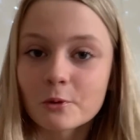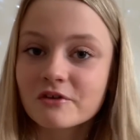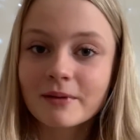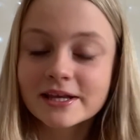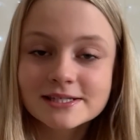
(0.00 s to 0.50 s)
one
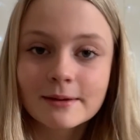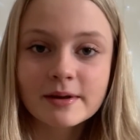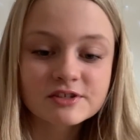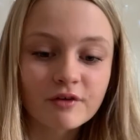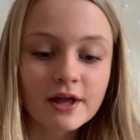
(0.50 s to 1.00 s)
of my internet
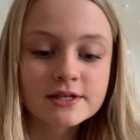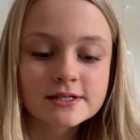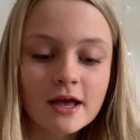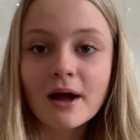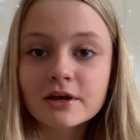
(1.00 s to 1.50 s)
best
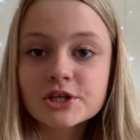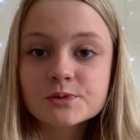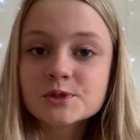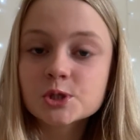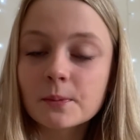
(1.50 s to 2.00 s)
friends. I'm going
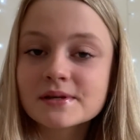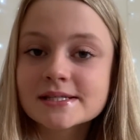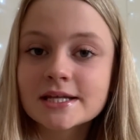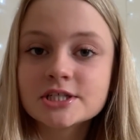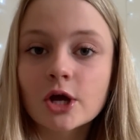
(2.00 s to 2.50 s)
to a shopping
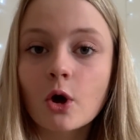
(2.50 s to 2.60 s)
center